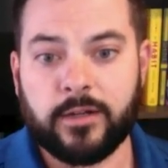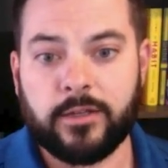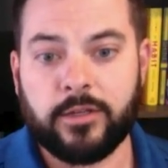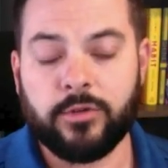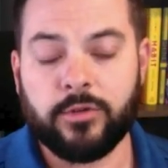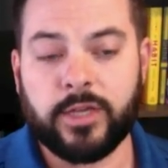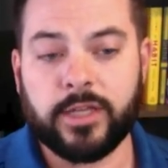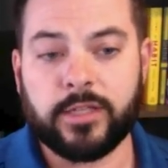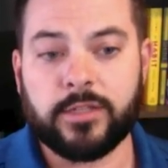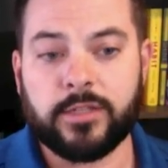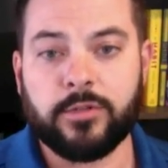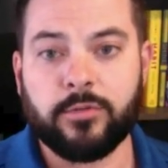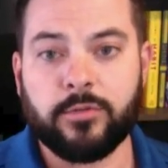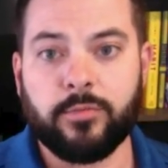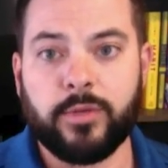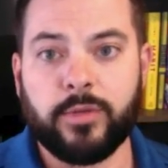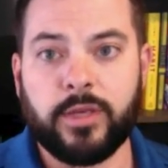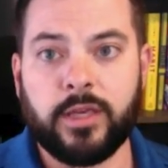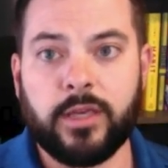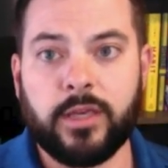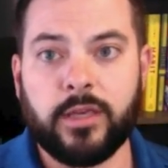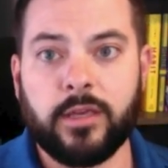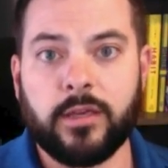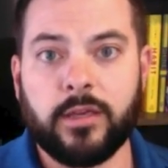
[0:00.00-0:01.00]
You get to
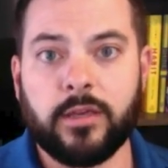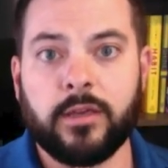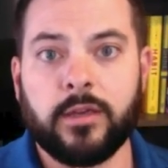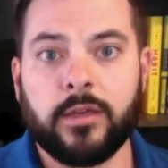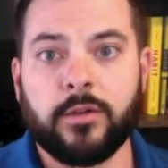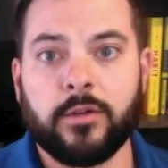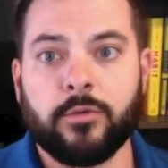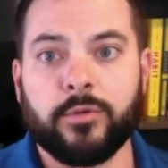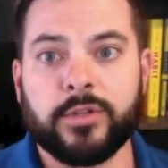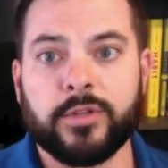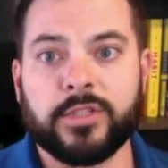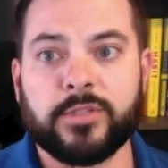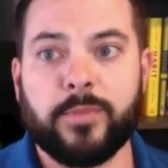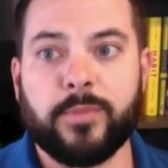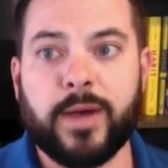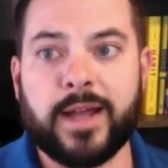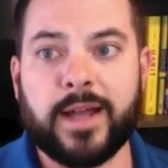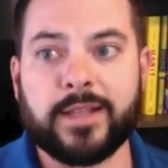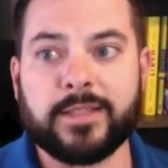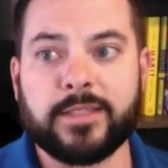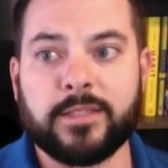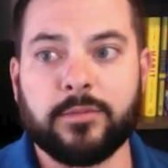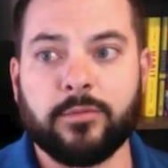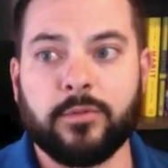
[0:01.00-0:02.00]
be
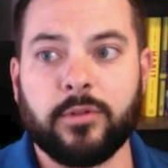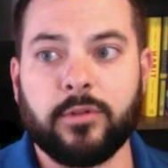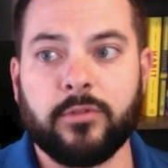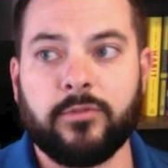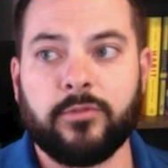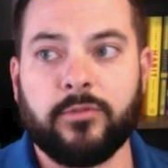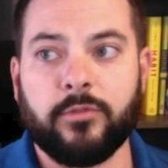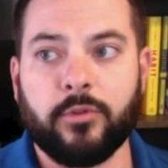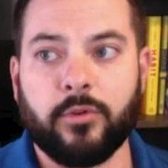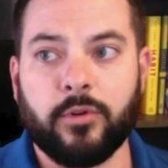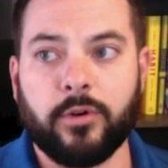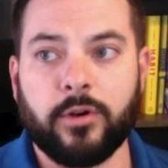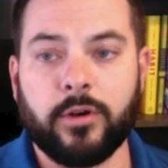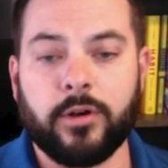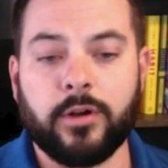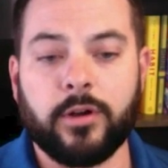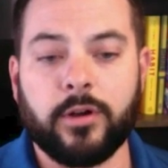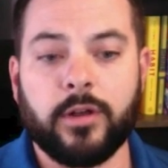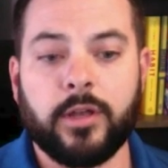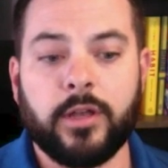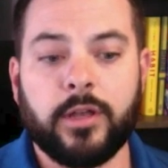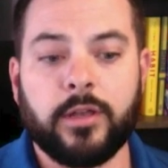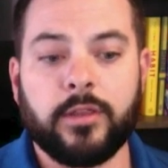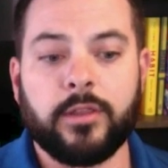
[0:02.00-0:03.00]
responsible for